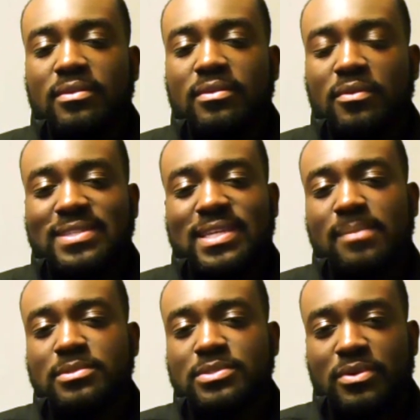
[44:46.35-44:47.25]
faced
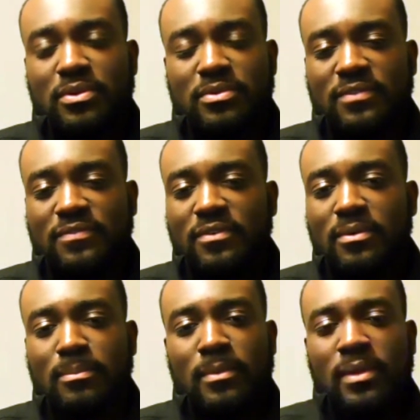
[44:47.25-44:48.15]
that type of scrutiny,
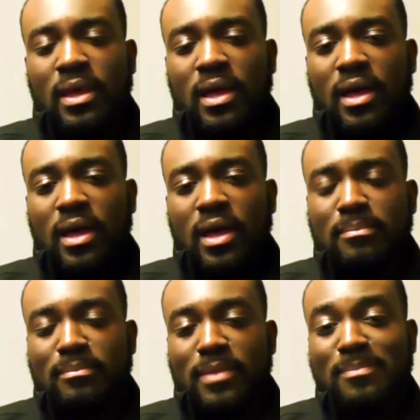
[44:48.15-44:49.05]
from
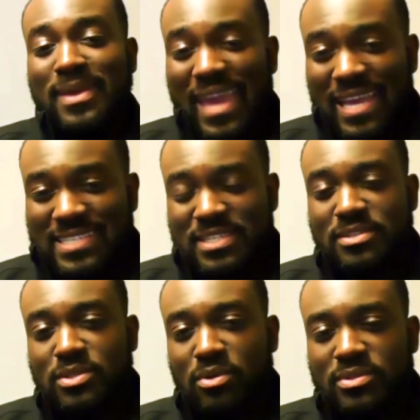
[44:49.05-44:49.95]
him being 18 years
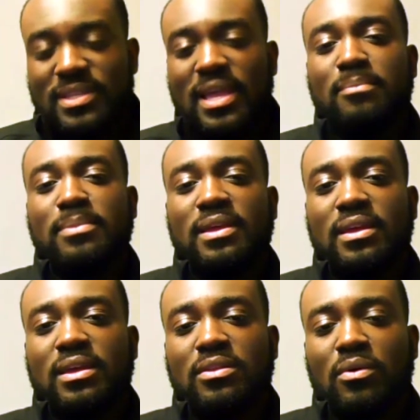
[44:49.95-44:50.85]
old to now being
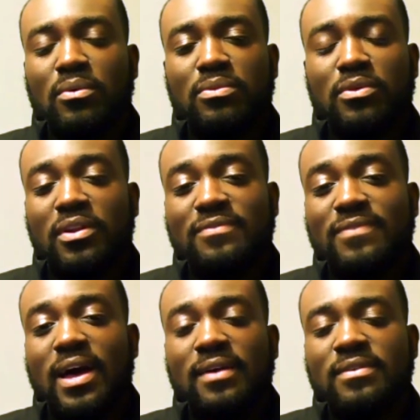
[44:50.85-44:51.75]
35.